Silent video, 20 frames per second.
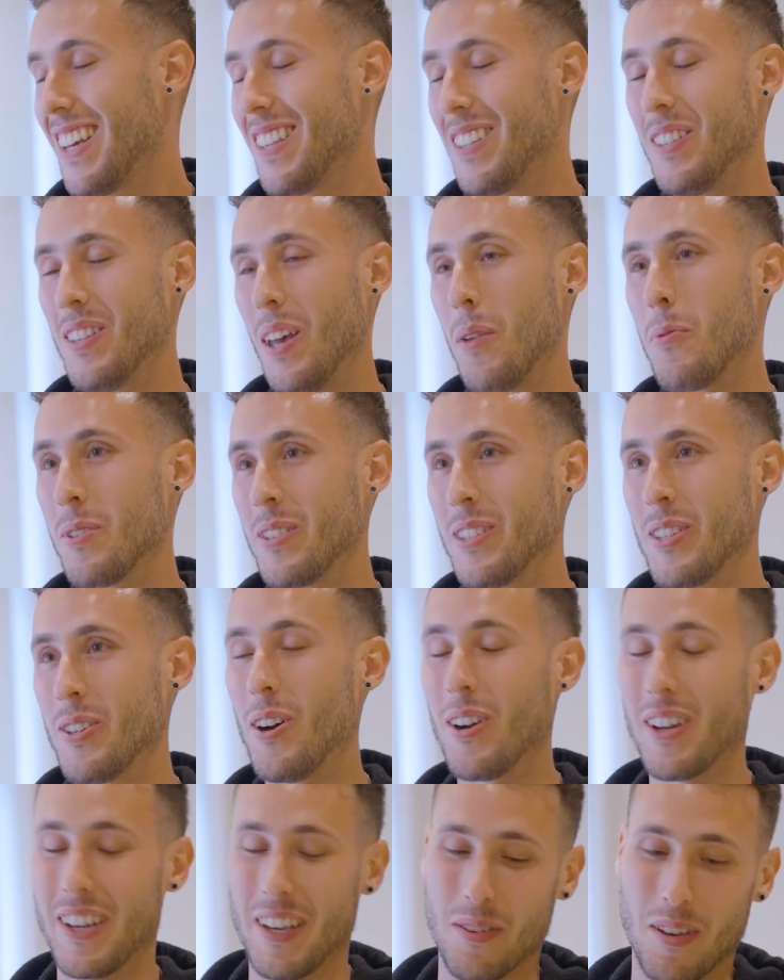since I was
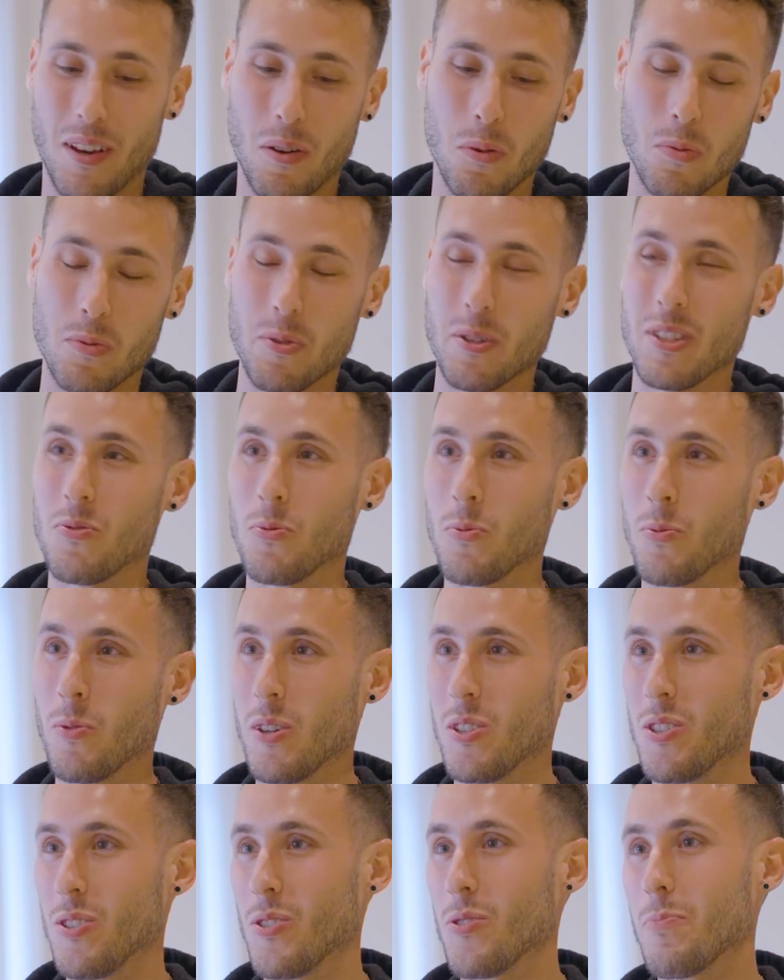young, I always
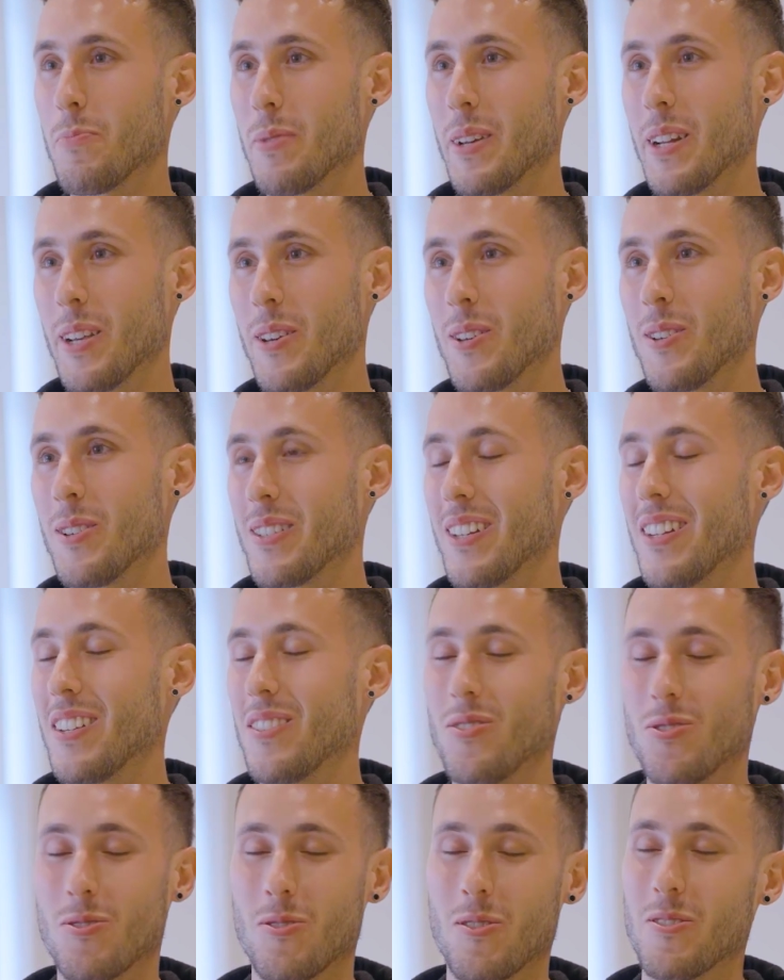watch your videos and I
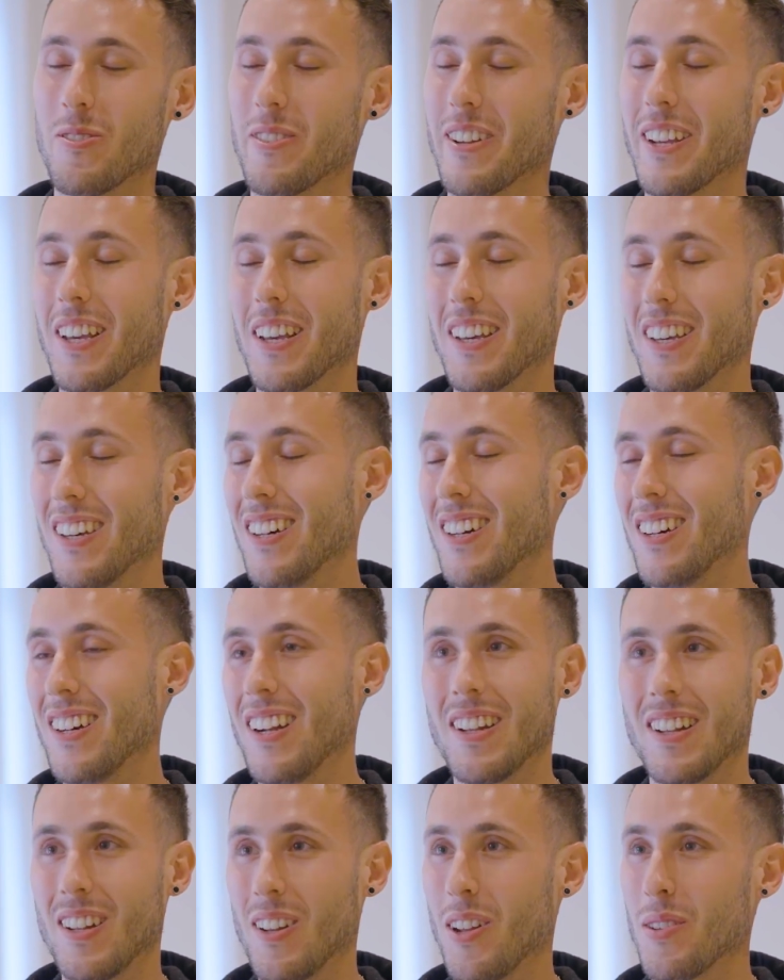started learning
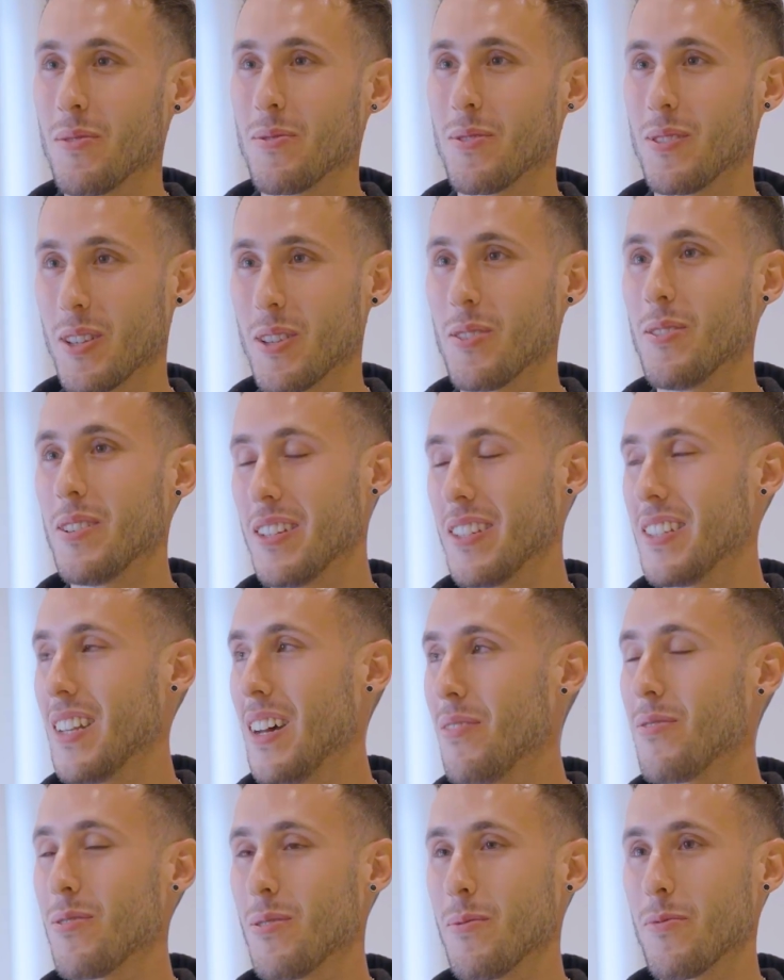a lot of security
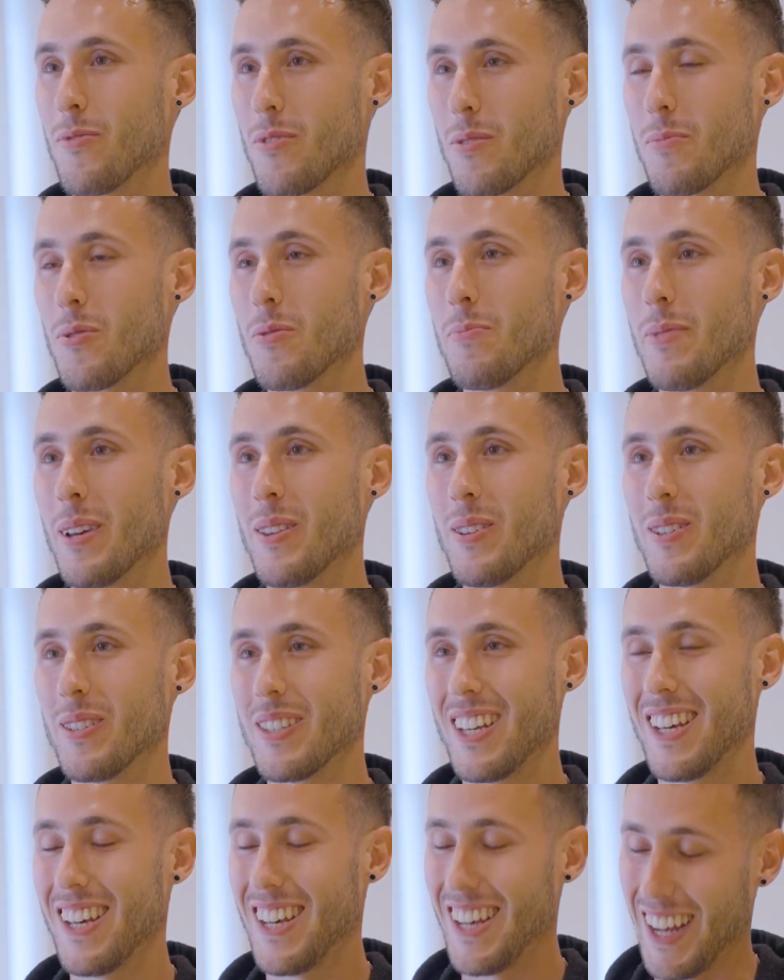stuff from your videos,